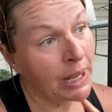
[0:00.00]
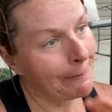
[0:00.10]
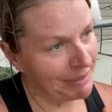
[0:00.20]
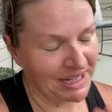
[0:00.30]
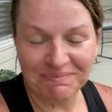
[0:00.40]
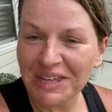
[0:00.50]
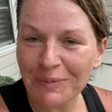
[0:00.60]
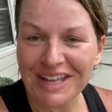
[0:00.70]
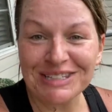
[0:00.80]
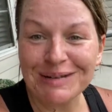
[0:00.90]
But
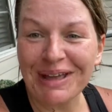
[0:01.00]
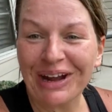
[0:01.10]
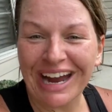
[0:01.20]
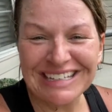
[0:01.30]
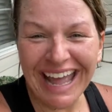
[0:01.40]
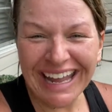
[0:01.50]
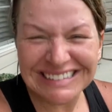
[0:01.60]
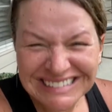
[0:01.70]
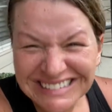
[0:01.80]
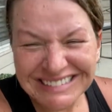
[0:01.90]
anyway, it's going to be a great day.
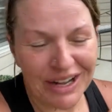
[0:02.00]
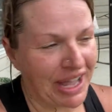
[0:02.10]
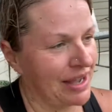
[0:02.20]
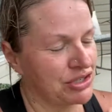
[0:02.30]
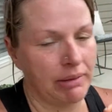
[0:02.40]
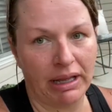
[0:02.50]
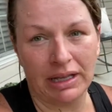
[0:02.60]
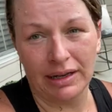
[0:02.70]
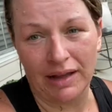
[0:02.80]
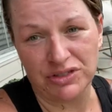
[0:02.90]
Okay, I'll check back
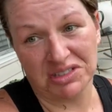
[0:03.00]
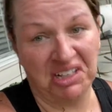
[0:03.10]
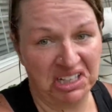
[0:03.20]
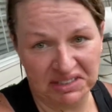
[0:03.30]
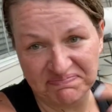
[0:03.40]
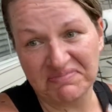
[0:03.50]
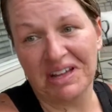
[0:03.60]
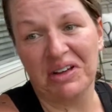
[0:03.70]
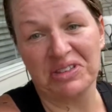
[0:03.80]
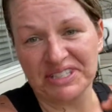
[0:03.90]
in after I get
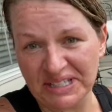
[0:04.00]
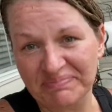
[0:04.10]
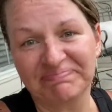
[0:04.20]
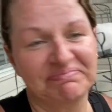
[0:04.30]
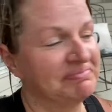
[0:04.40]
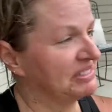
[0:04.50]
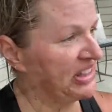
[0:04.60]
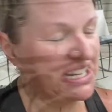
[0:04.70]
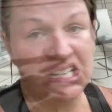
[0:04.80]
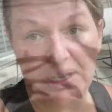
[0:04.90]
all this cleaned up.